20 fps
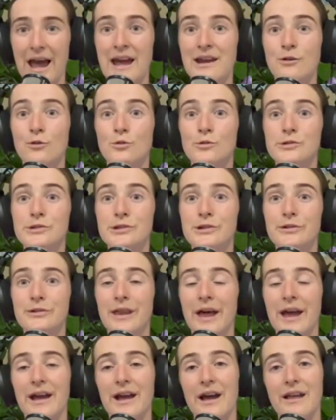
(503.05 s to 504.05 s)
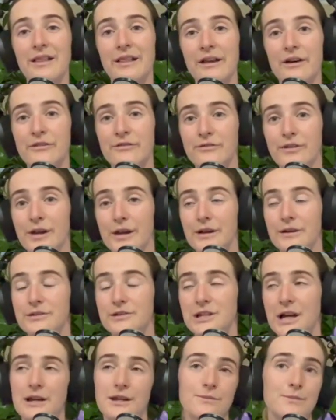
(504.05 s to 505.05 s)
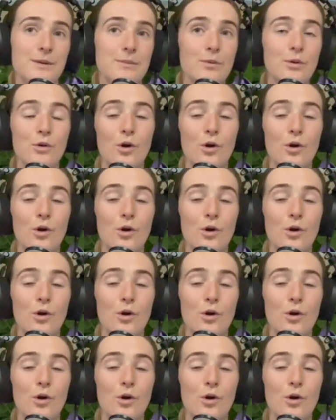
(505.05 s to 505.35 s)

And also like I love shouting people